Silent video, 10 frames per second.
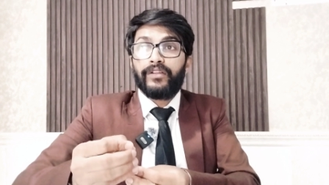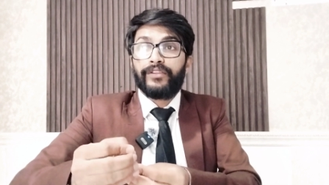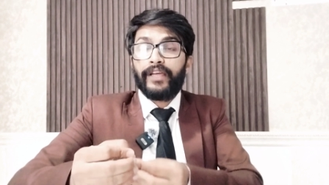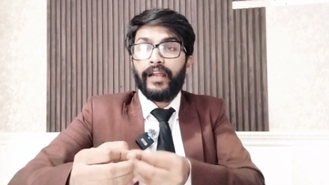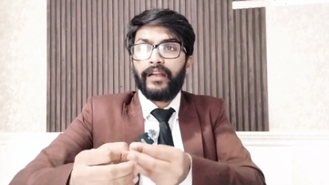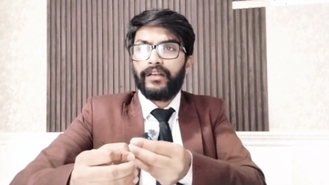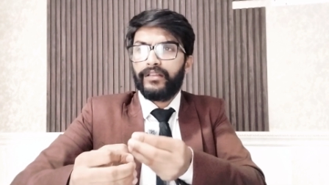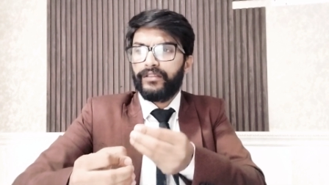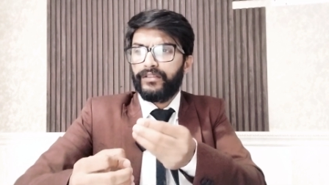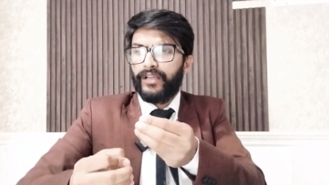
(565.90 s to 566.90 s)
there
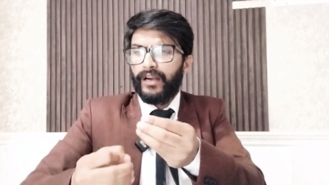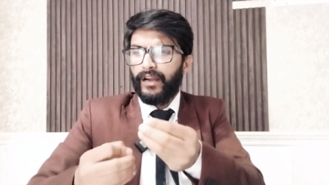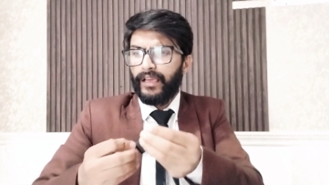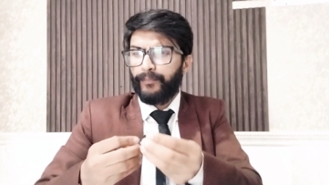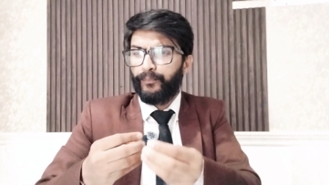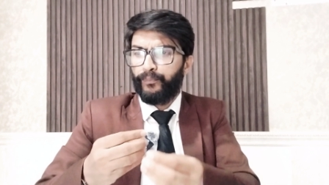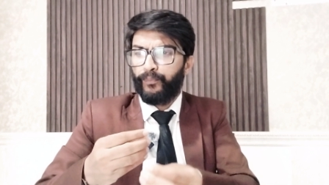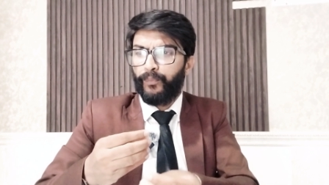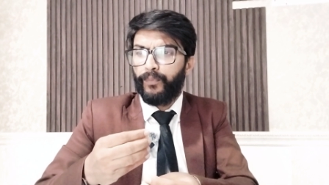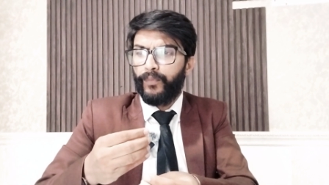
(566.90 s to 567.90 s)
are like
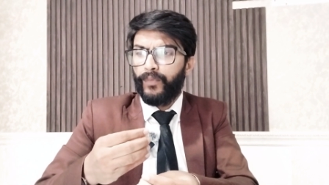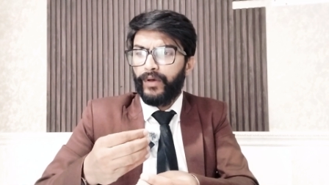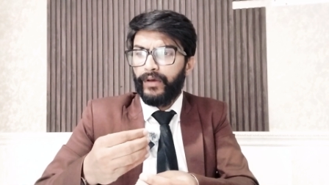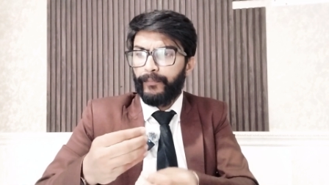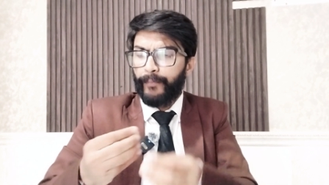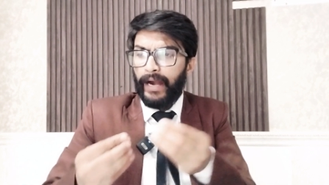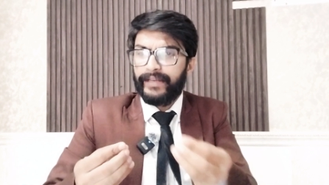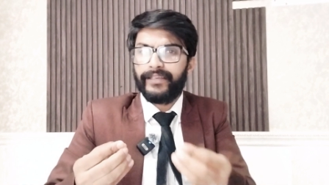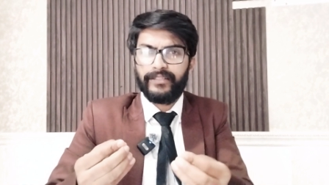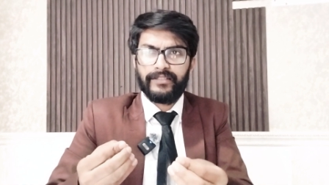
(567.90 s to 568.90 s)

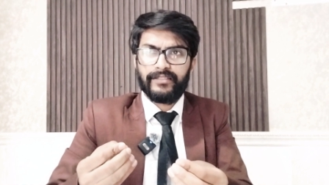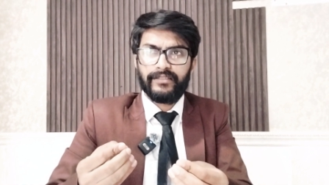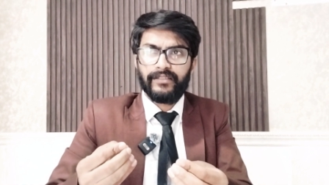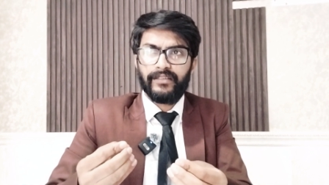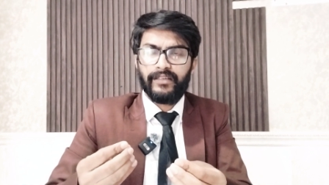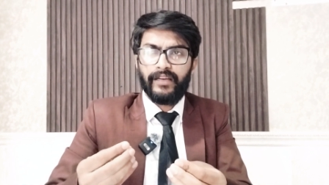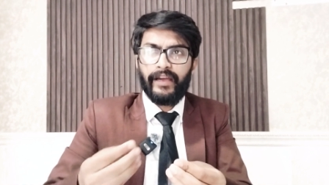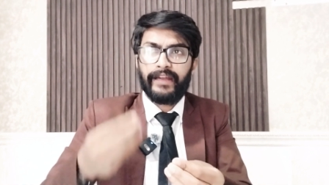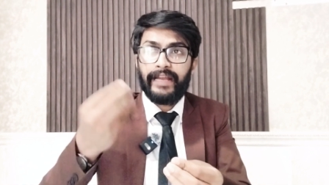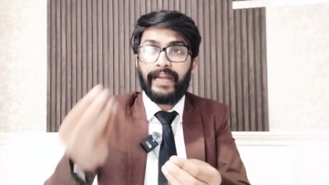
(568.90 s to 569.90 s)
particles
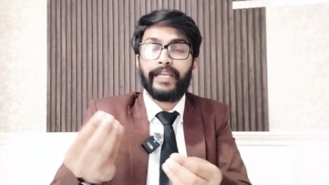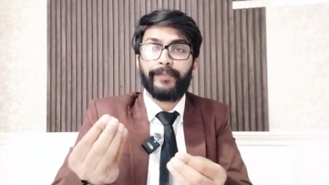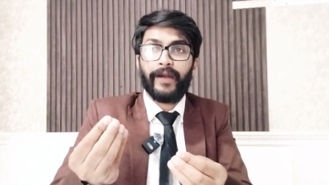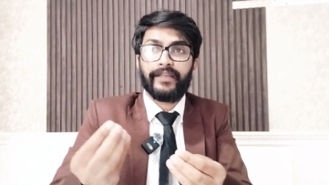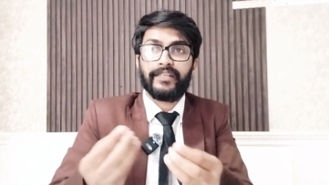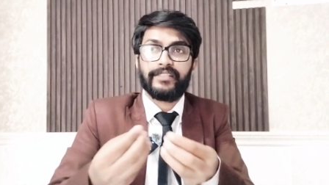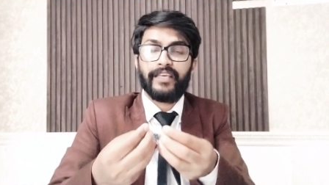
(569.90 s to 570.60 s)
and antiparticles.